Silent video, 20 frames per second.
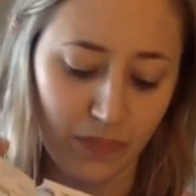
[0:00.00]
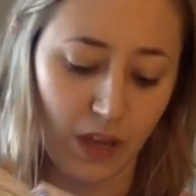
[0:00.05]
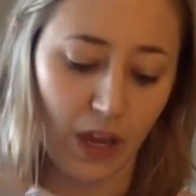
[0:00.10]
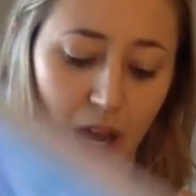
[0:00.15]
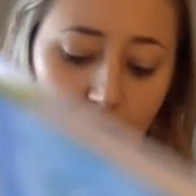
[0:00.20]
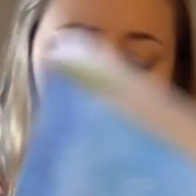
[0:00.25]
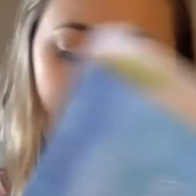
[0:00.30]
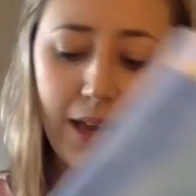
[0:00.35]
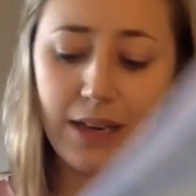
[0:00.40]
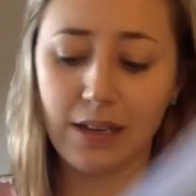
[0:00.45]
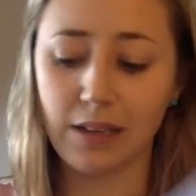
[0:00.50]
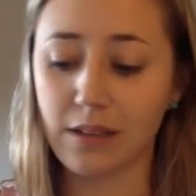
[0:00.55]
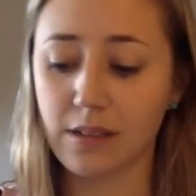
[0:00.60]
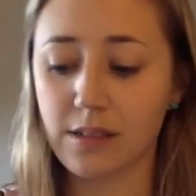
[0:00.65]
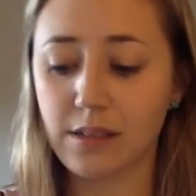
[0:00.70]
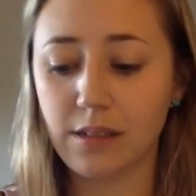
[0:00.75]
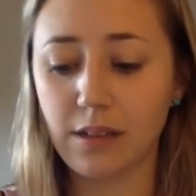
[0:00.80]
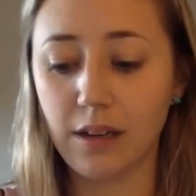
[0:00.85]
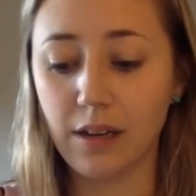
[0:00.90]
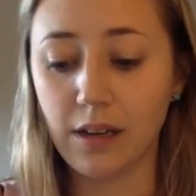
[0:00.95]
And
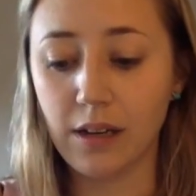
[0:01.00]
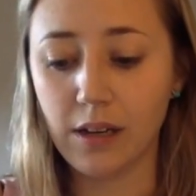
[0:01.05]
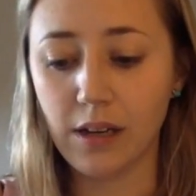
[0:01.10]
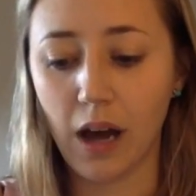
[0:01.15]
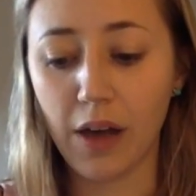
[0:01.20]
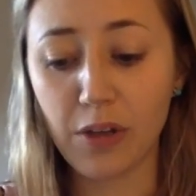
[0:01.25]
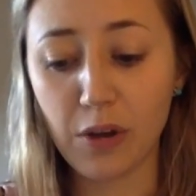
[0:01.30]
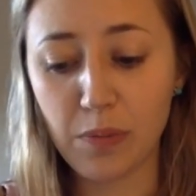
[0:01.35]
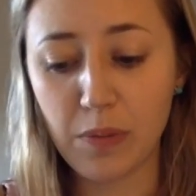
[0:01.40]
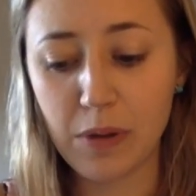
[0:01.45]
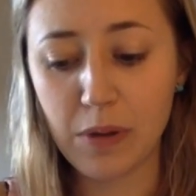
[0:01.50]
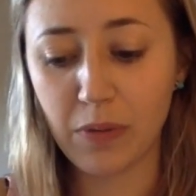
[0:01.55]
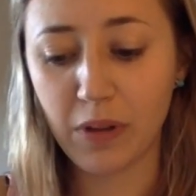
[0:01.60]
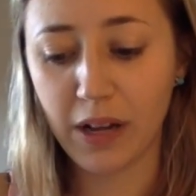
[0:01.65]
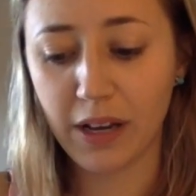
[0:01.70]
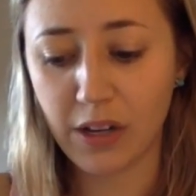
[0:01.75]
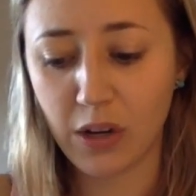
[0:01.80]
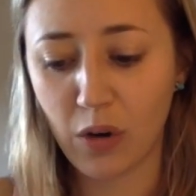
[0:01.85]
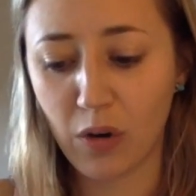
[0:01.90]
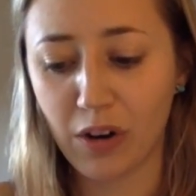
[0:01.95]
other people I
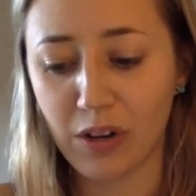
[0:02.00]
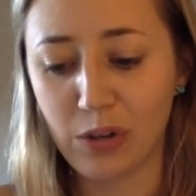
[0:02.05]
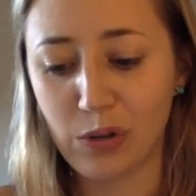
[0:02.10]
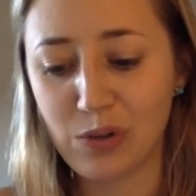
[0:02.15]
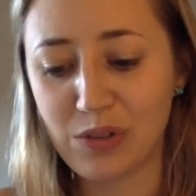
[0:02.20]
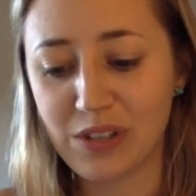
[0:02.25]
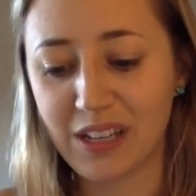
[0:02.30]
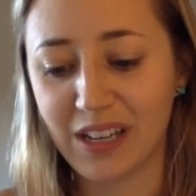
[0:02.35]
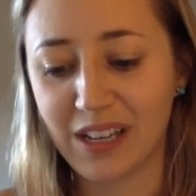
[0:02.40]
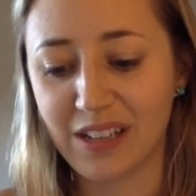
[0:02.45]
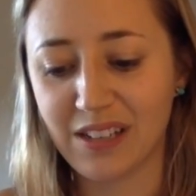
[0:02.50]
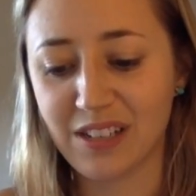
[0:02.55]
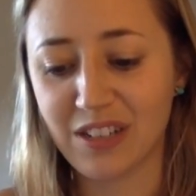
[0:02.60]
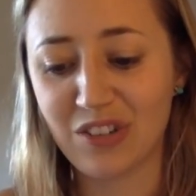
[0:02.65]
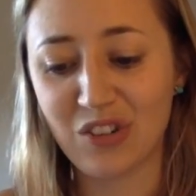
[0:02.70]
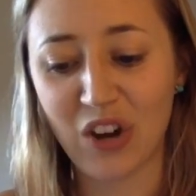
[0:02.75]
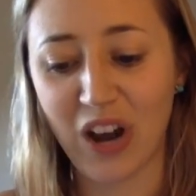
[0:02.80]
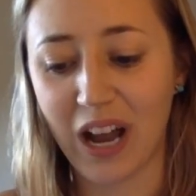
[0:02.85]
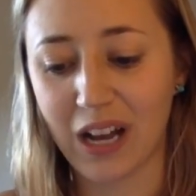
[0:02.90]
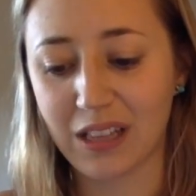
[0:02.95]
know are using it to
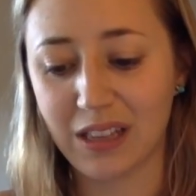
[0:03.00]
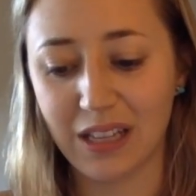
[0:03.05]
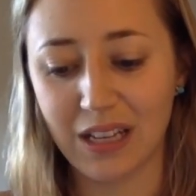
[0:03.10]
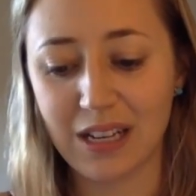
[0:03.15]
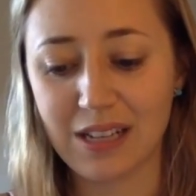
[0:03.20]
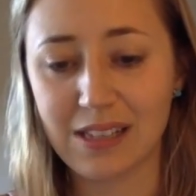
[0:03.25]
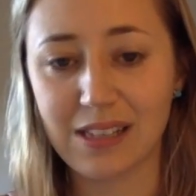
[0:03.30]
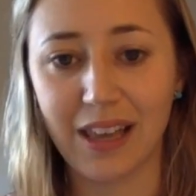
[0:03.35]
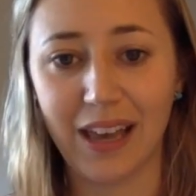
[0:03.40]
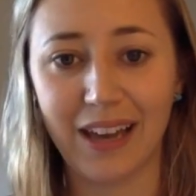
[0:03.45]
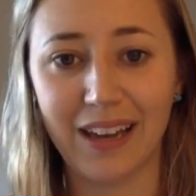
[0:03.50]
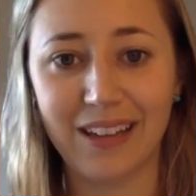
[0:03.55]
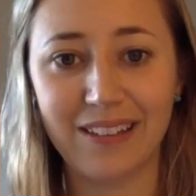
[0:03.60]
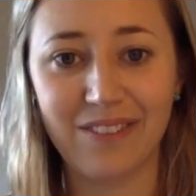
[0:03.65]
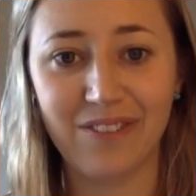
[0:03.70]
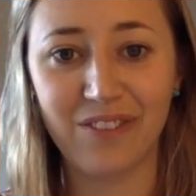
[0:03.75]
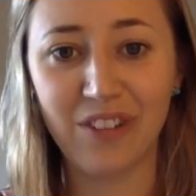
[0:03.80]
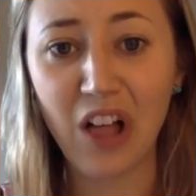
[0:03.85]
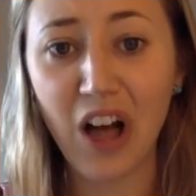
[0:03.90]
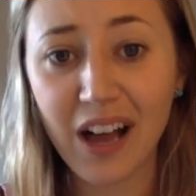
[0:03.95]
track things like
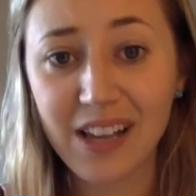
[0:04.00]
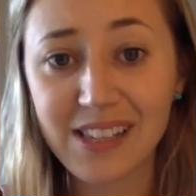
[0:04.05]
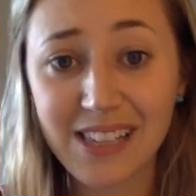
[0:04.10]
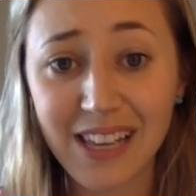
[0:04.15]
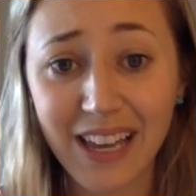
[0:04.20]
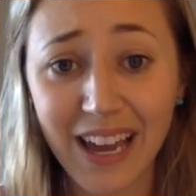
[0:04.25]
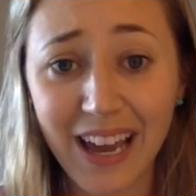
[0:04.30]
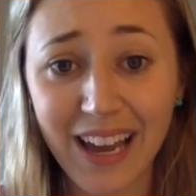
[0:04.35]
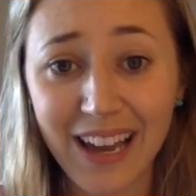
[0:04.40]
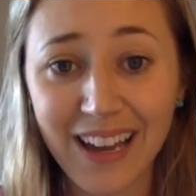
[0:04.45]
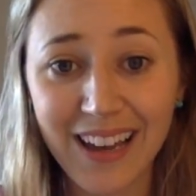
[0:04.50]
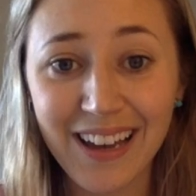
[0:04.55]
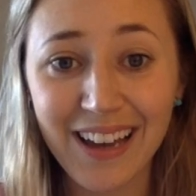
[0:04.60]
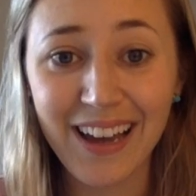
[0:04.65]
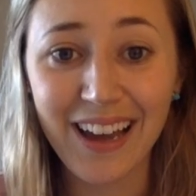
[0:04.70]
flossing.